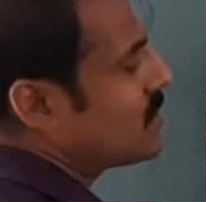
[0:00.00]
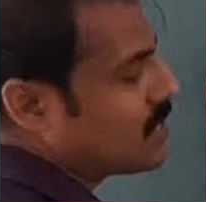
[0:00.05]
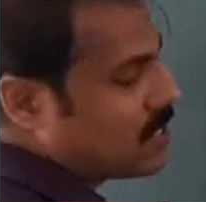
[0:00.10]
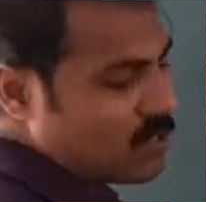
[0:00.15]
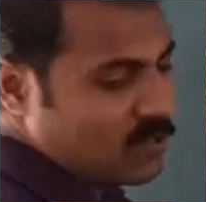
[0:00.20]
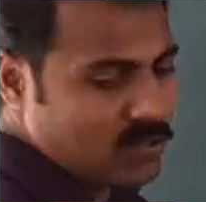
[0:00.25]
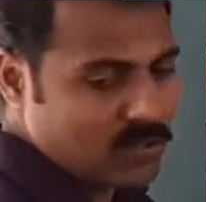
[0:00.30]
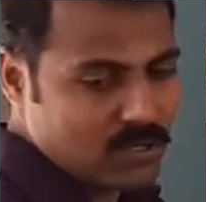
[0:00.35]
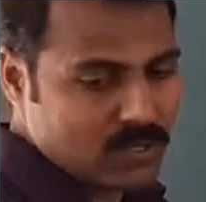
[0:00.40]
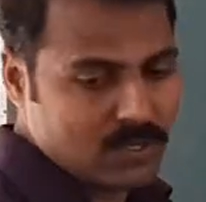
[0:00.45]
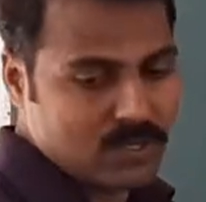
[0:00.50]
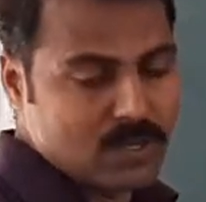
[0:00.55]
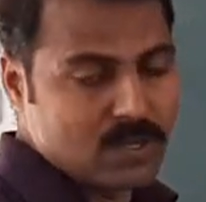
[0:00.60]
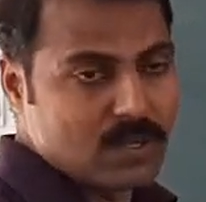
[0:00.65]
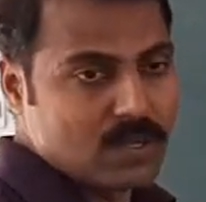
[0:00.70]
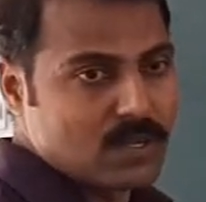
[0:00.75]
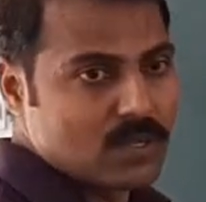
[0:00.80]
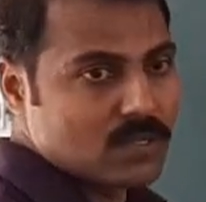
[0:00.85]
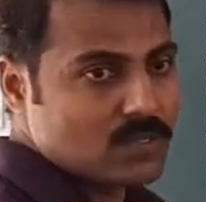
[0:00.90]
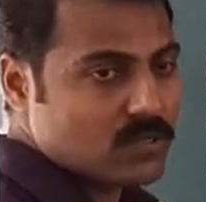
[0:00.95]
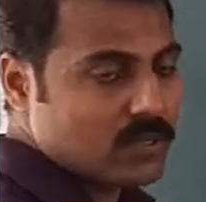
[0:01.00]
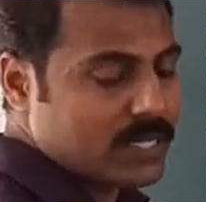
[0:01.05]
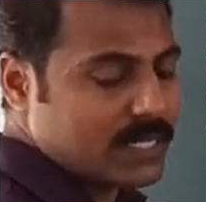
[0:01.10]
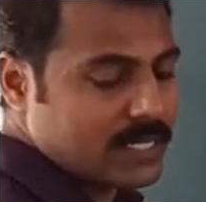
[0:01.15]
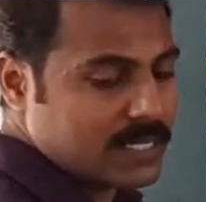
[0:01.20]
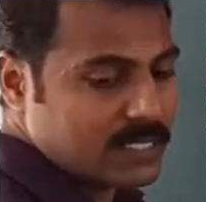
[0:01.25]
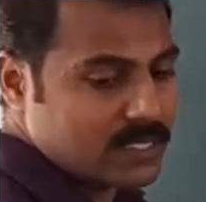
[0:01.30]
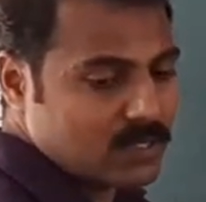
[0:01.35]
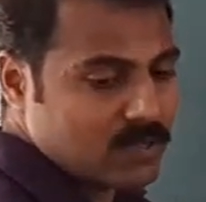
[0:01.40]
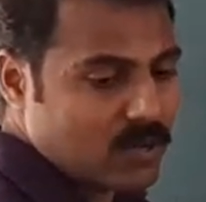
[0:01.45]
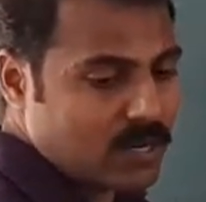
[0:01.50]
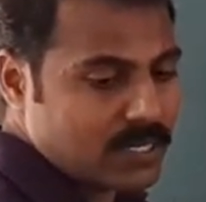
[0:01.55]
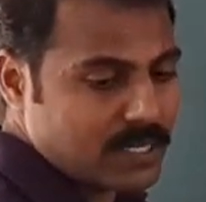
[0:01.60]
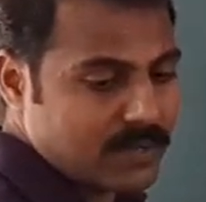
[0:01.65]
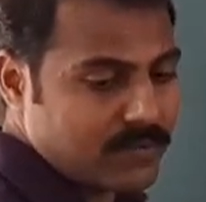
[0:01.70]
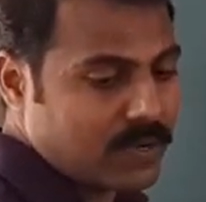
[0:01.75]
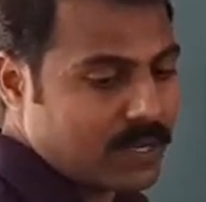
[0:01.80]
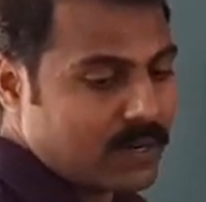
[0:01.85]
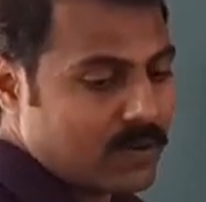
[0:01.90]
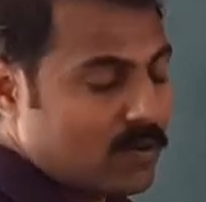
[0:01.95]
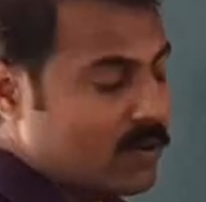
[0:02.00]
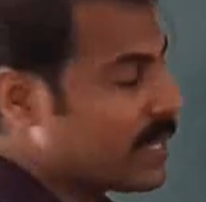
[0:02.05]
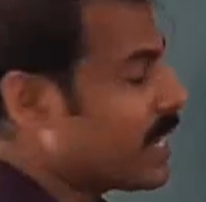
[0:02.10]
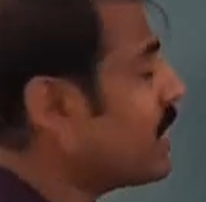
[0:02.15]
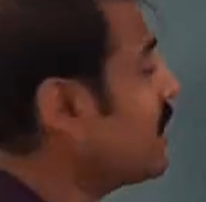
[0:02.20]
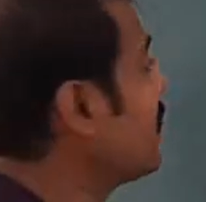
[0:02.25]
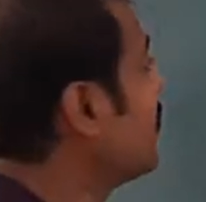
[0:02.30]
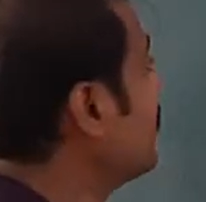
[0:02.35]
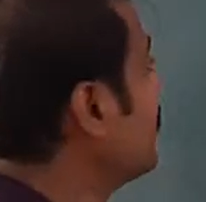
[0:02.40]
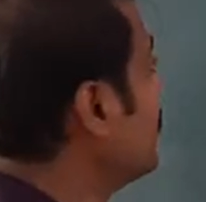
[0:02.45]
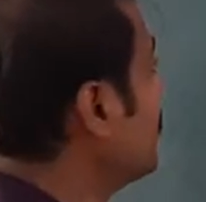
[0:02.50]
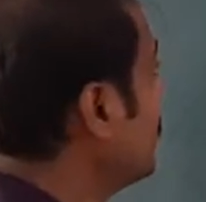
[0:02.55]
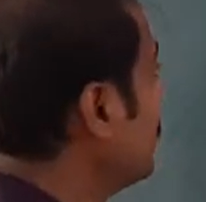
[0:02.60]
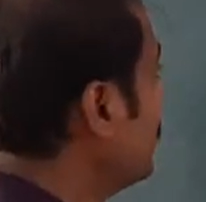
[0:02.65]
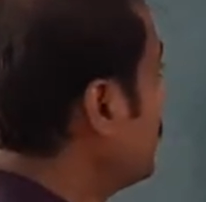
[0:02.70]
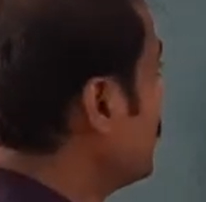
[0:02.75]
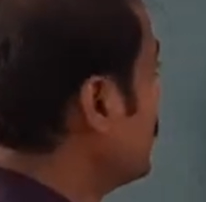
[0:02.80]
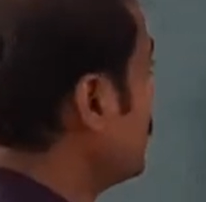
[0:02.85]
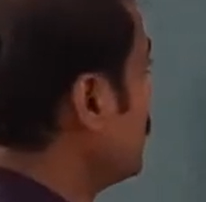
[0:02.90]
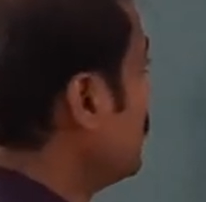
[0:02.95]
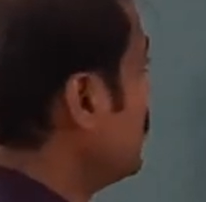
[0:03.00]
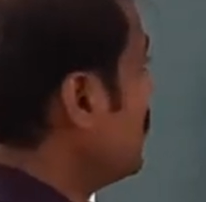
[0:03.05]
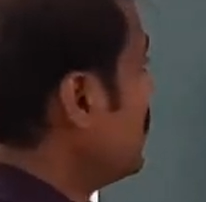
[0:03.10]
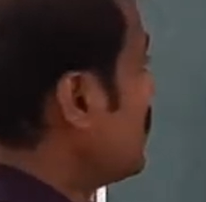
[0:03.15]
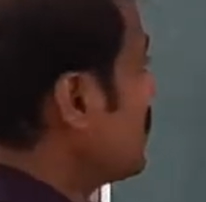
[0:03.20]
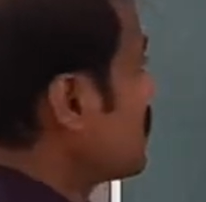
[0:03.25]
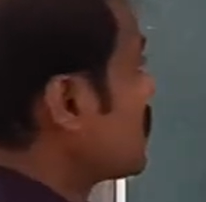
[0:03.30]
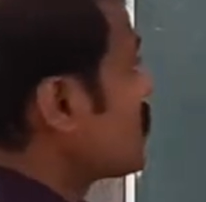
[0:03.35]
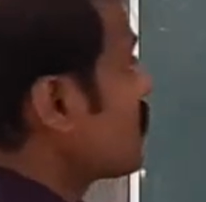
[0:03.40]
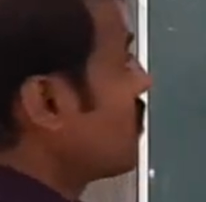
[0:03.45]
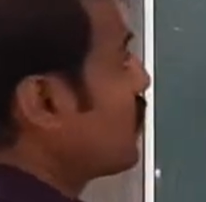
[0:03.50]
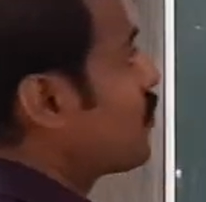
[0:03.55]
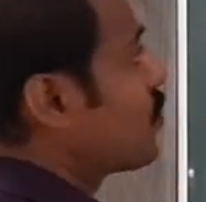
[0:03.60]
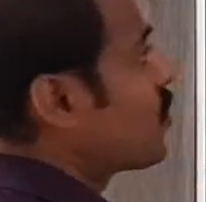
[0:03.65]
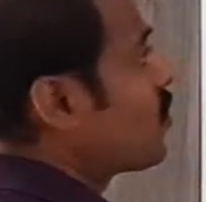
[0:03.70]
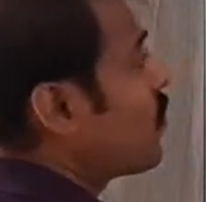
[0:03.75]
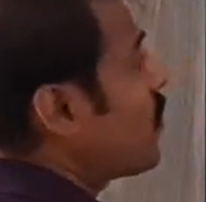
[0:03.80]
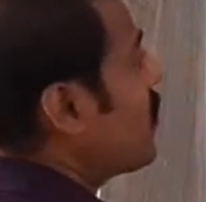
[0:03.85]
0. So it is not defined. Okay? So proof